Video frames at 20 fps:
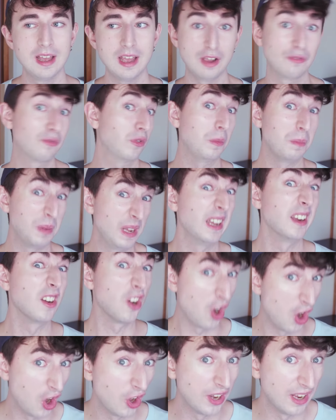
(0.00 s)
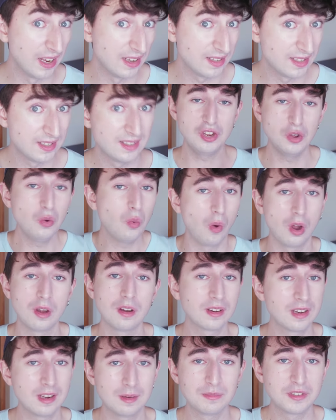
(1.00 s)
if we're being honest, you want
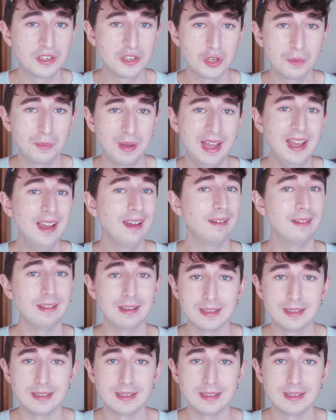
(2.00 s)
to come to Japan.